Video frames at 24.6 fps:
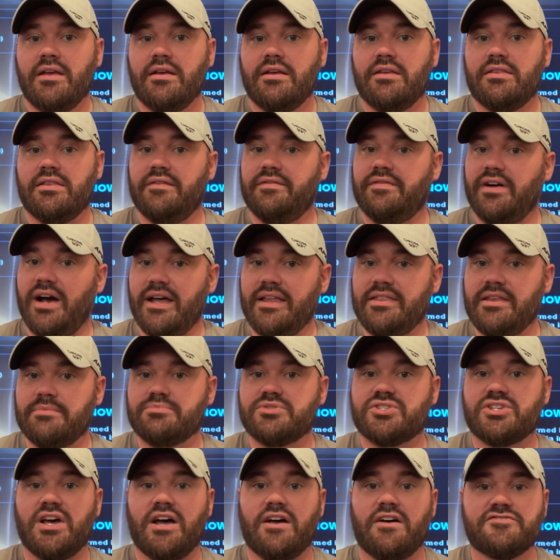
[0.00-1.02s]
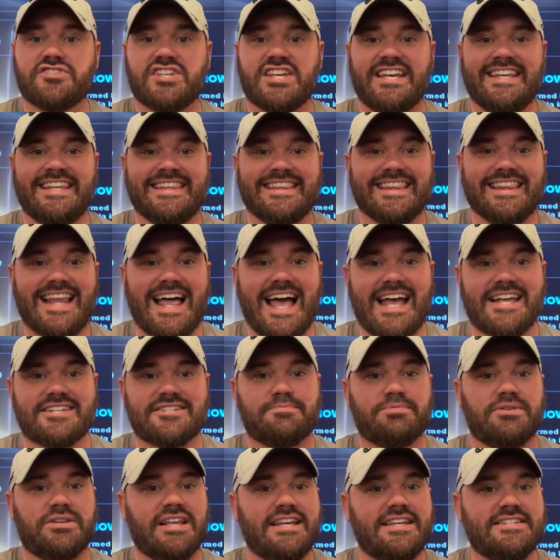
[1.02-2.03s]
They find themselves in
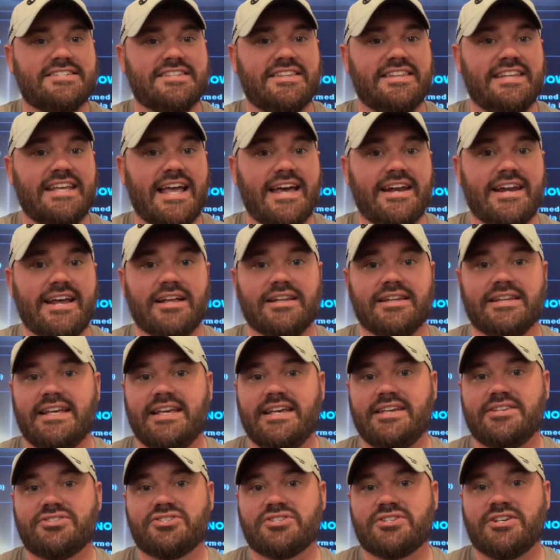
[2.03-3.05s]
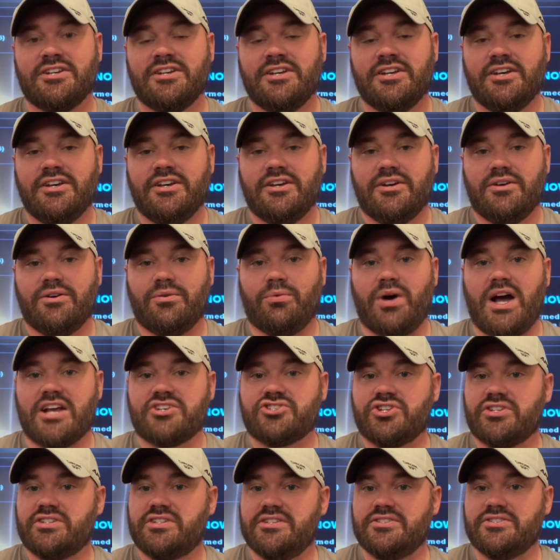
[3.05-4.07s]
last place in the NL East.
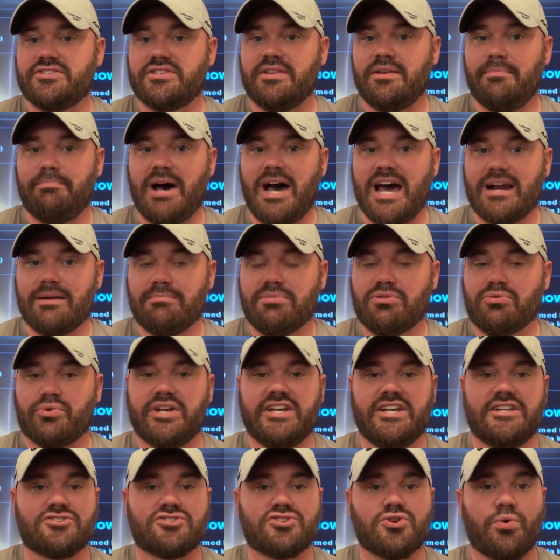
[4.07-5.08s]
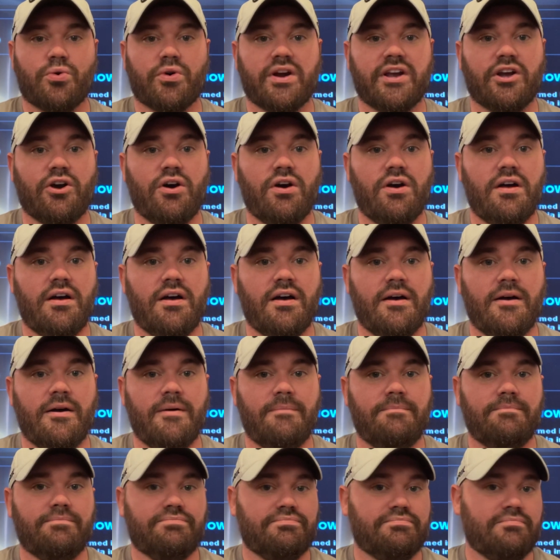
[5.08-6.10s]
Washington's in the bottom three in scoring uh,
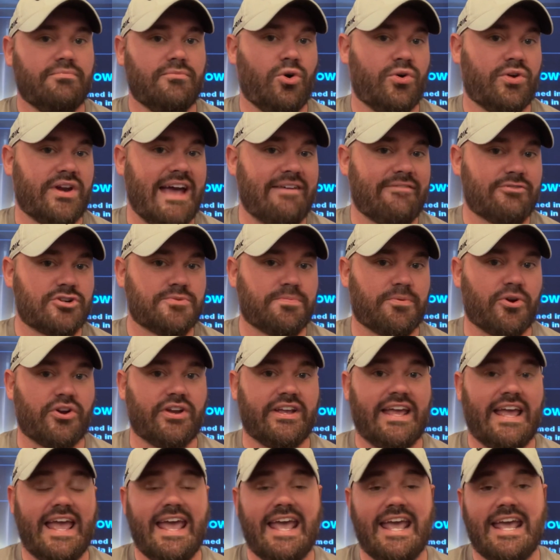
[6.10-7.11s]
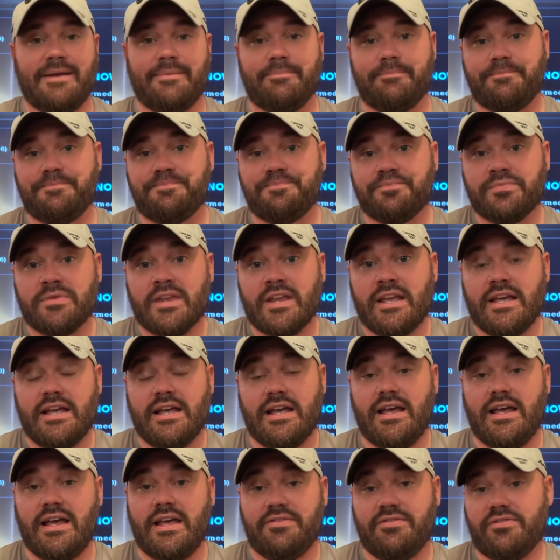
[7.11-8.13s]
on average per game,
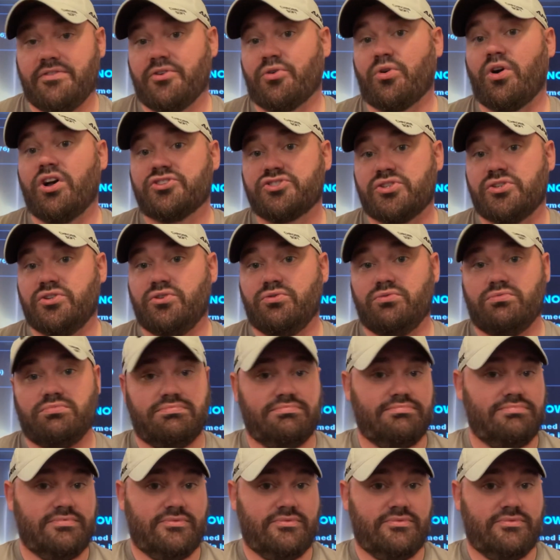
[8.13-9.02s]
and they're also